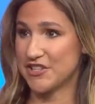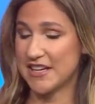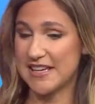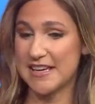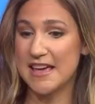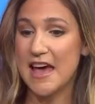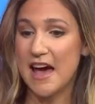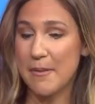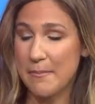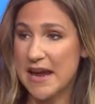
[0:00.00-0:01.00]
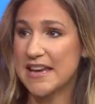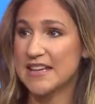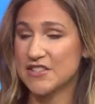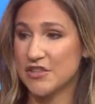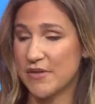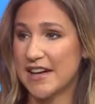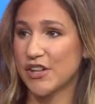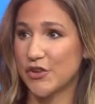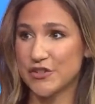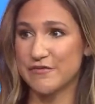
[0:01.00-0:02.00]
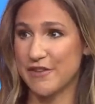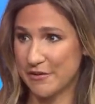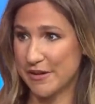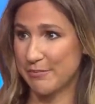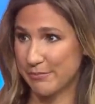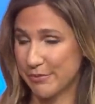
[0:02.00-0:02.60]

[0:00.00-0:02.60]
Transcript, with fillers: and he uh, made it so that it looked very